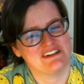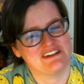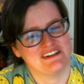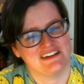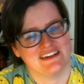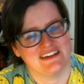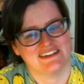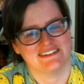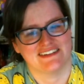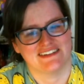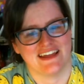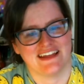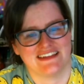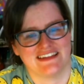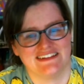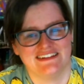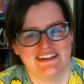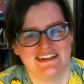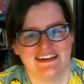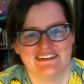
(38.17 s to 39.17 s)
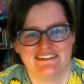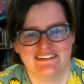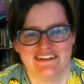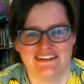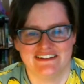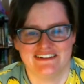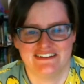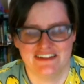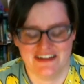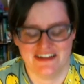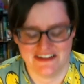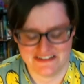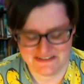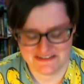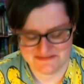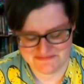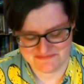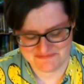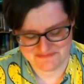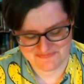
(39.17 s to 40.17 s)
exactly how
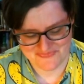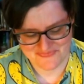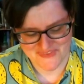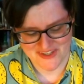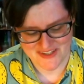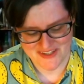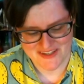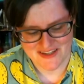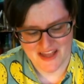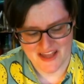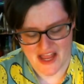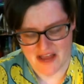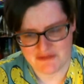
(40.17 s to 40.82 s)
I